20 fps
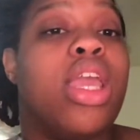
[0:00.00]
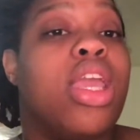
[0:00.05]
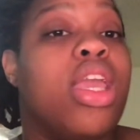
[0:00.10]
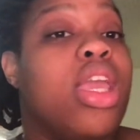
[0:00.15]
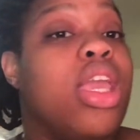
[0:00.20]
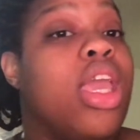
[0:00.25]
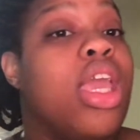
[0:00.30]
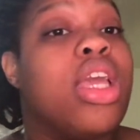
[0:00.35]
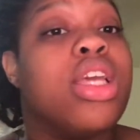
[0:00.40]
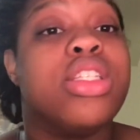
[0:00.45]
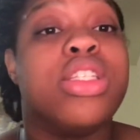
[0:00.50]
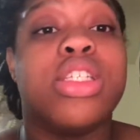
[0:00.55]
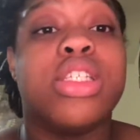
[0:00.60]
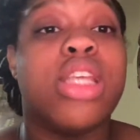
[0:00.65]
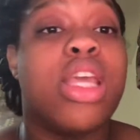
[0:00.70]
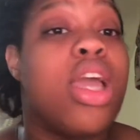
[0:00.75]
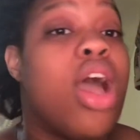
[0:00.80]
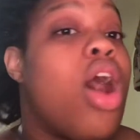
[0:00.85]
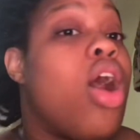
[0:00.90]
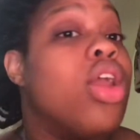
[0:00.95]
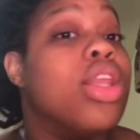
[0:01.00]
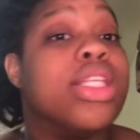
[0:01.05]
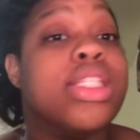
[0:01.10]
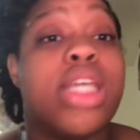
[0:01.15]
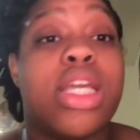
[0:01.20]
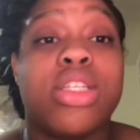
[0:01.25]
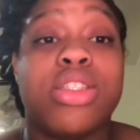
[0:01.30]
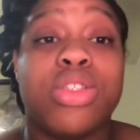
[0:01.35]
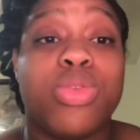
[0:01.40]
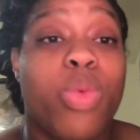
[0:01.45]
it could just, all it
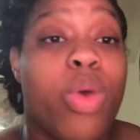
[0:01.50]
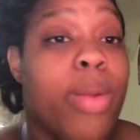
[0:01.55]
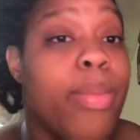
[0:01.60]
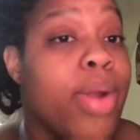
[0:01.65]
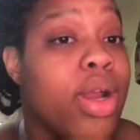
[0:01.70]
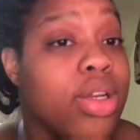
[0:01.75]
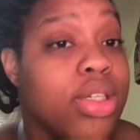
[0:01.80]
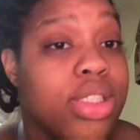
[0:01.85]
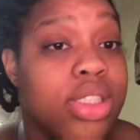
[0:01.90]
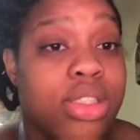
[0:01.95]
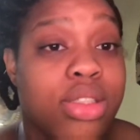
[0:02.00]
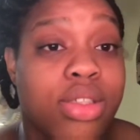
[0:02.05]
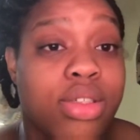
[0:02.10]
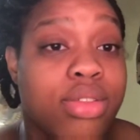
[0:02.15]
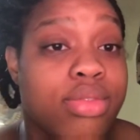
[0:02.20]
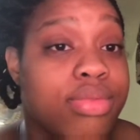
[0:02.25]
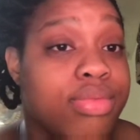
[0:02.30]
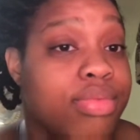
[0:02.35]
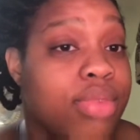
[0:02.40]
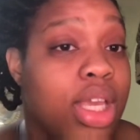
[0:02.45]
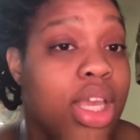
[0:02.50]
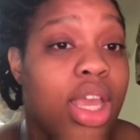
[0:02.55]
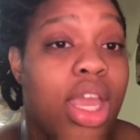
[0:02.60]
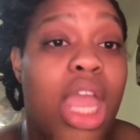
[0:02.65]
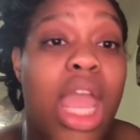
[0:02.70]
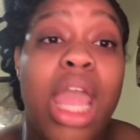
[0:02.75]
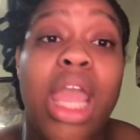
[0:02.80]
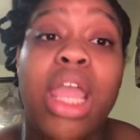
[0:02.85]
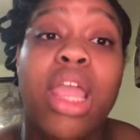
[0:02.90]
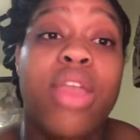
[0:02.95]
takes is one person,
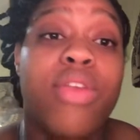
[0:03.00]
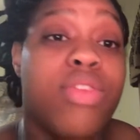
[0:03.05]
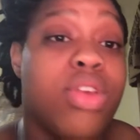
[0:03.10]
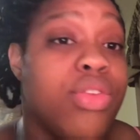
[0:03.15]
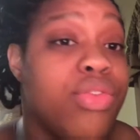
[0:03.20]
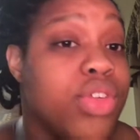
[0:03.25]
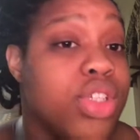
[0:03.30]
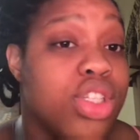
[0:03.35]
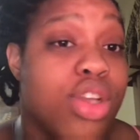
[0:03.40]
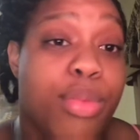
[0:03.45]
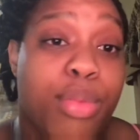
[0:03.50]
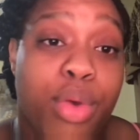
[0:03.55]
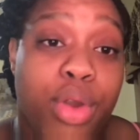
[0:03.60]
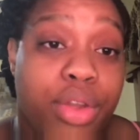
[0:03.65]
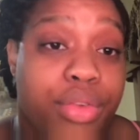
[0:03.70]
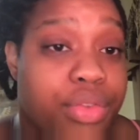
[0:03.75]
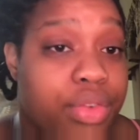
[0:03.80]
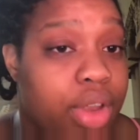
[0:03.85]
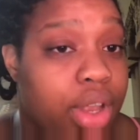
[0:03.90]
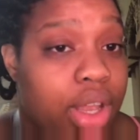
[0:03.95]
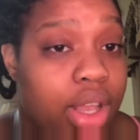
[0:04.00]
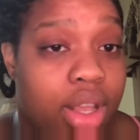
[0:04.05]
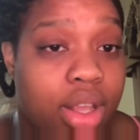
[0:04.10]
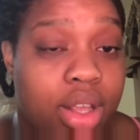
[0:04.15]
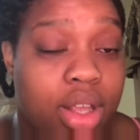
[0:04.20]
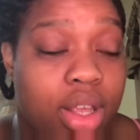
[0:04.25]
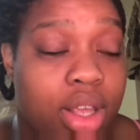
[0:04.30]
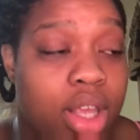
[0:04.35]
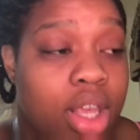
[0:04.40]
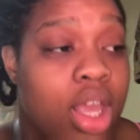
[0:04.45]
even if it's your boyfriend.
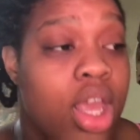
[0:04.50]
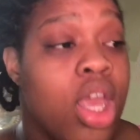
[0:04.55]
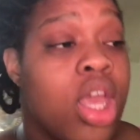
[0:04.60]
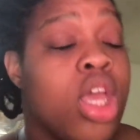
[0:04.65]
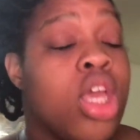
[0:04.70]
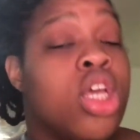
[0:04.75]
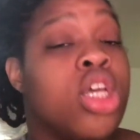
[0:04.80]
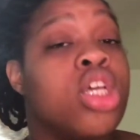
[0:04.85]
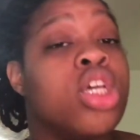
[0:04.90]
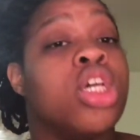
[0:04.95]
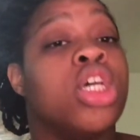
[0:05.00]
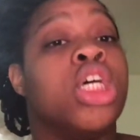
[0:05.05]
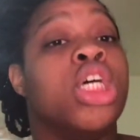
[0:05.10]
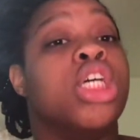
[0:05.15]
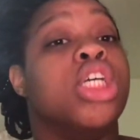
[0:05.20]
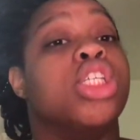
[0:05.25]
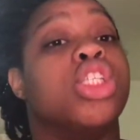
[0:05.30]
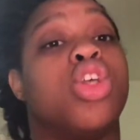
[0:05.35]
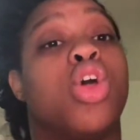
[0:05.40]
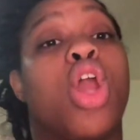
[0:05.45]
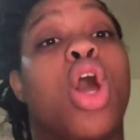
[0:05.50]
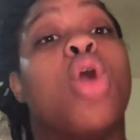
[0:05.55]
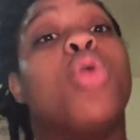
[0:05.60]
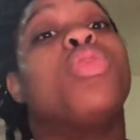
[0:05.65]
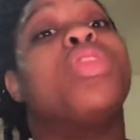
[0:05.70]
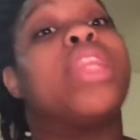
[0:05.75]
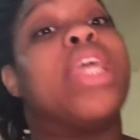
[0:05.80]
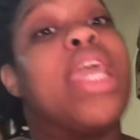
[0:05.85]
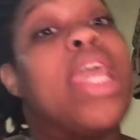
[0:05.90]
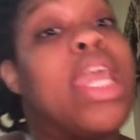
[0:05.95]
So don't
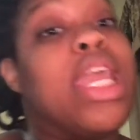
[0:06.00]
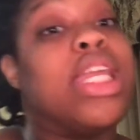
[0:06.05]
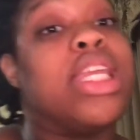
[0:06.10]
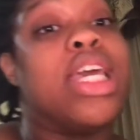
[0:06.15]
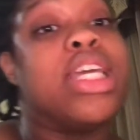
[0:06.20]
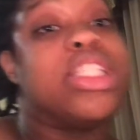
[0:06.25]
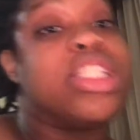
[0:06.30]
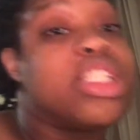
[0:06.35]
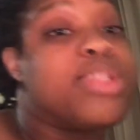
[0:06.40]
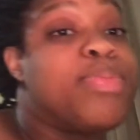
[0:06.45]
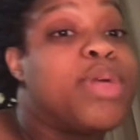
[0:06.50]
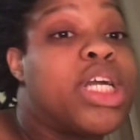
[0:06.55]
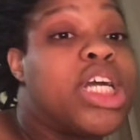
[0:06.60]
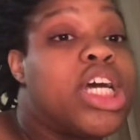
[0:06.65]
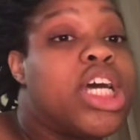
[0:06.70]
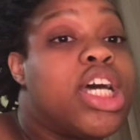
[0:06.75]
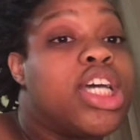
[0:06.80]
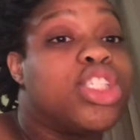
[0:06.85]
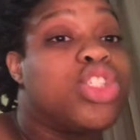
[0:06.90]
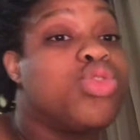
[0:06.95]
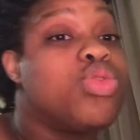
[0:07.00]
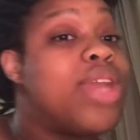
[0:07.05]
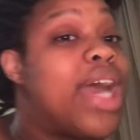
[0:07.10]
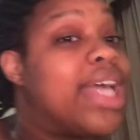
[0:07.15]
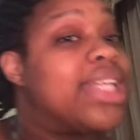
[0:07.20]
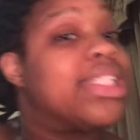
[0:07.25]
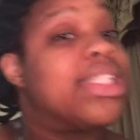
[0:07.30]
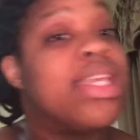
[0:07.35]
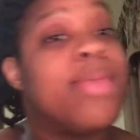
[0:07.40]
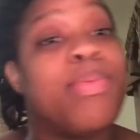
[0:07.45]
think that just because you're
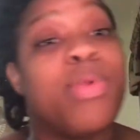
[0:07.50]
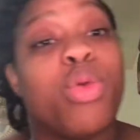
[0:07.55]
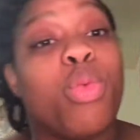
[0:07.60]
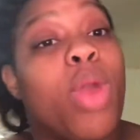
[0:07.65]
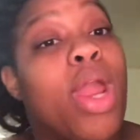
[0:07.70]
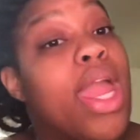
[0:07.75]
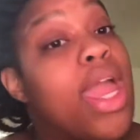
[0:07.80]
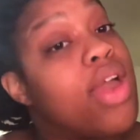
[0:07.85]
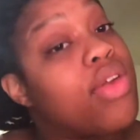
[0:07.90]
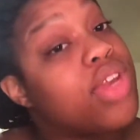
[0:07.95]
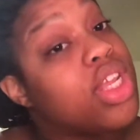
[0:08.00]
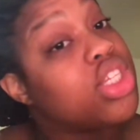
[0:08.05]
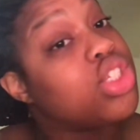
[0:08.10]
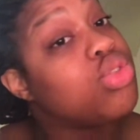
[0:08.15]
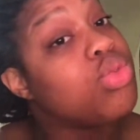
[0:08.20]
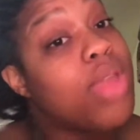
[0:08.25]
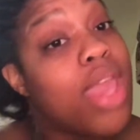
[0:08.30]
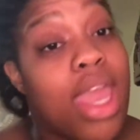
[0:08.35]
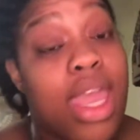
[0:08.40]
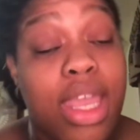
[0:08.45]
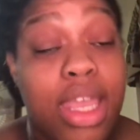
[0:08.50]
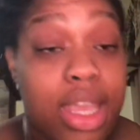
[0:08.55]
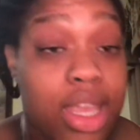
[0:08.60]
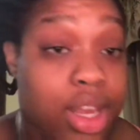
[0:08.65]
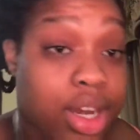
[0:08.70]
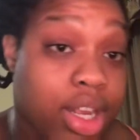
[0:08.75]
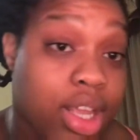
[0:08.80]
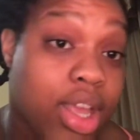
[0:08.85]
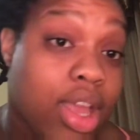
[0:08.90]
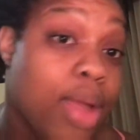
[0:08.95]
not sleeping around that you can't get
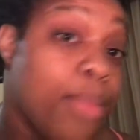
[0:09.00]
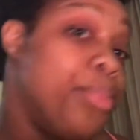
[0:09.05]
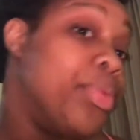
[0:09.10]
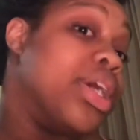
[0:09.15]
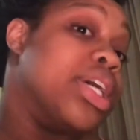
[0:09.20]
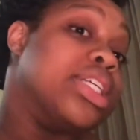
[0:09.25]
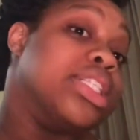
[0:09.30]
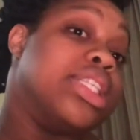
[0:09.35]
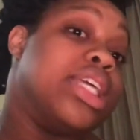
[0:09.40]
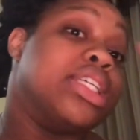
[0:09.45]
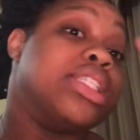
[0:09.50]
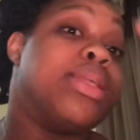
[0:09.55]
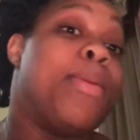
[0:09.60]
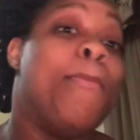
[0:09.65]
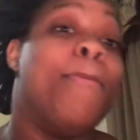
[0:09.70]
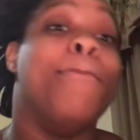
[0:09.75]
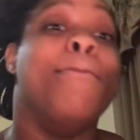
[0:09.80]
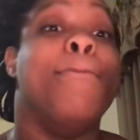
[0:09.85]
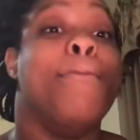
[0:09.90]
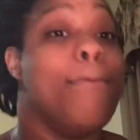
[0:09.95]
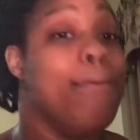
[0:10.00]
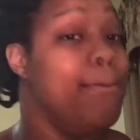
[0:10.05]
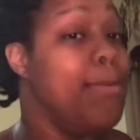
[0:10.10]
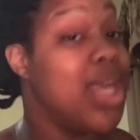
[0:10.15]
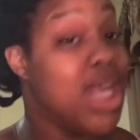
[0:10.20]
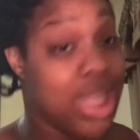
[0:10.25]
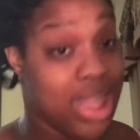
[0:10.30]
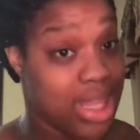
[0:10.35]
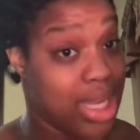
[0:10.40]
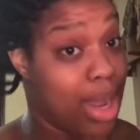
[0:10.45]
it, because that's
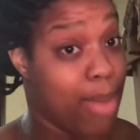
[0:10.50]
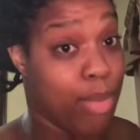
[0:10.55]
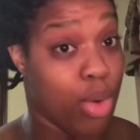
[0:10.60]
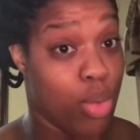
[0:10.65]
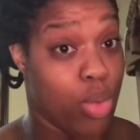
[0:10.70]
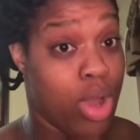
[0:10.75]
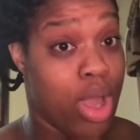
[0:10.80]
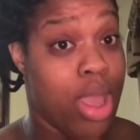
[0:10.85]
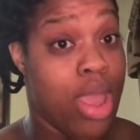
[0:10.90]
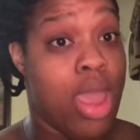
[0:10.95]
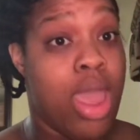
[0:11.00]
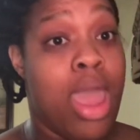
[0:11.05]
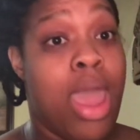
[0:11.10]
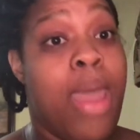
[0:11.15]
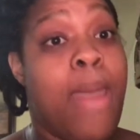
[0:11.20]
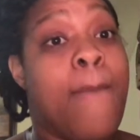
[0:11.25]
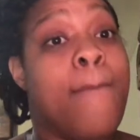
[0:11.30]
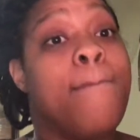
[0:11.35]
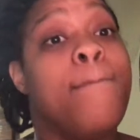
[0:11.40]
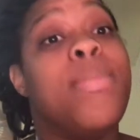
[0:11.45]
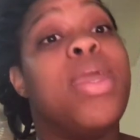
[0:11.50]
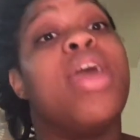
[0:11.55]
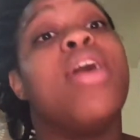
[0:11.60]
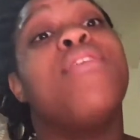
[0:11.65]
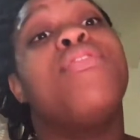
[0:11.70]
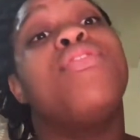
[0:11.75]
myth number one. Myth